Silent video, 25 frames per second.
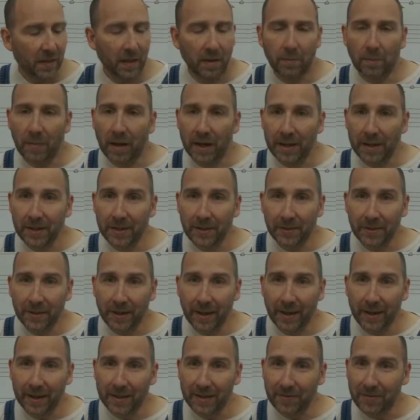My dog
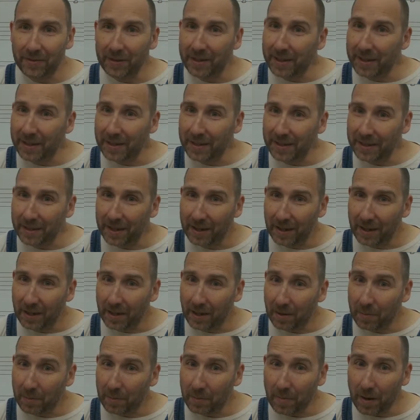has fleas.
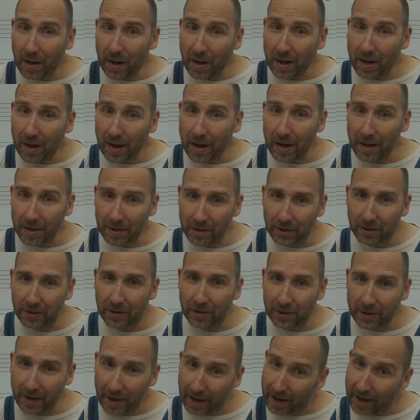My
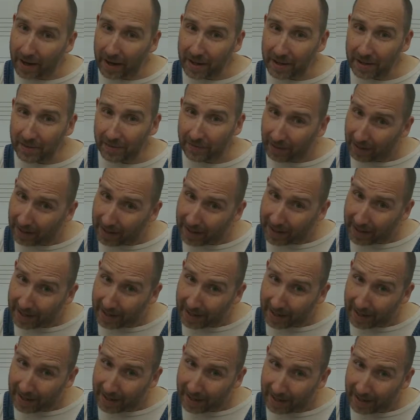dog has
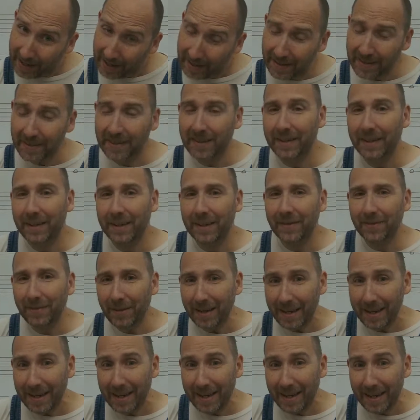fleas.
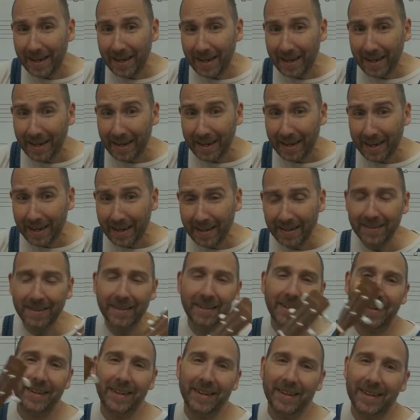Fleas
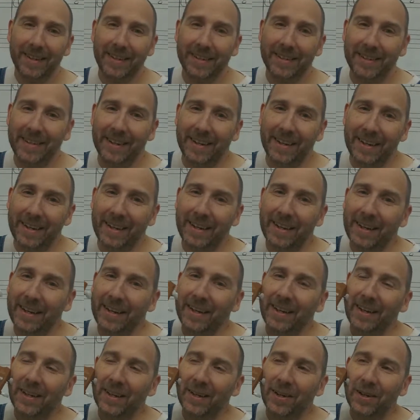is
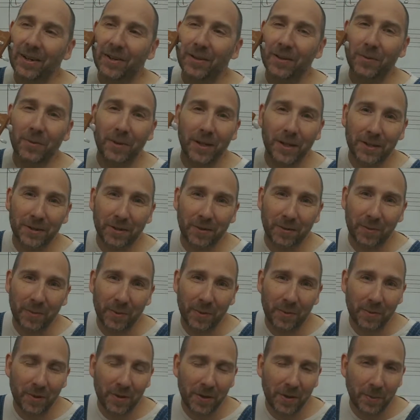a good way to
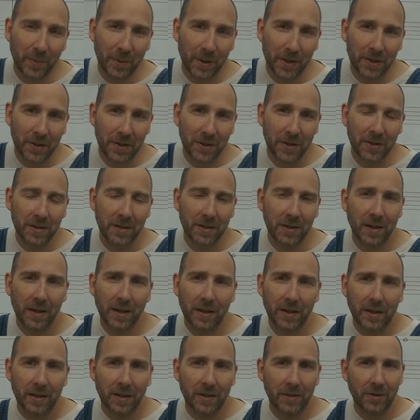remember the pitches.
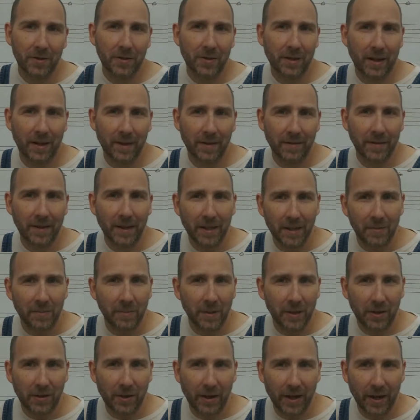Just kind of get them
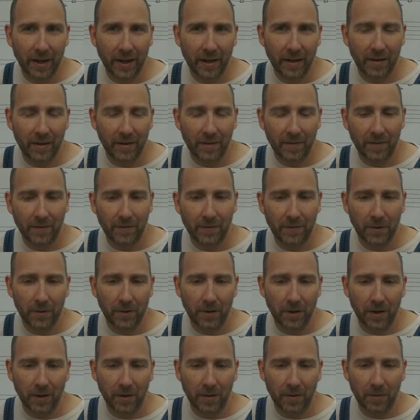in your head
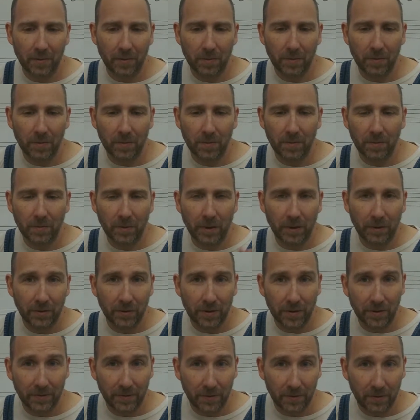for
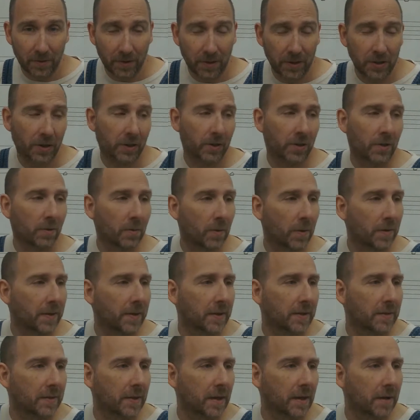relative to each other, what they
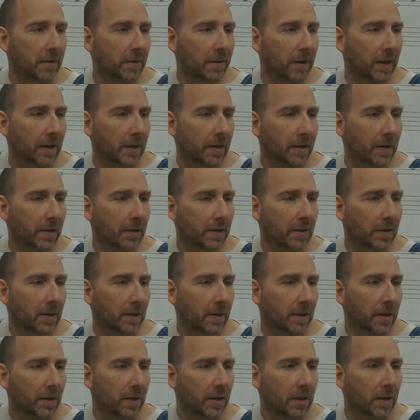sound
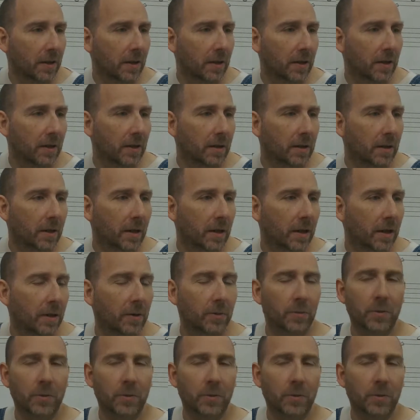like.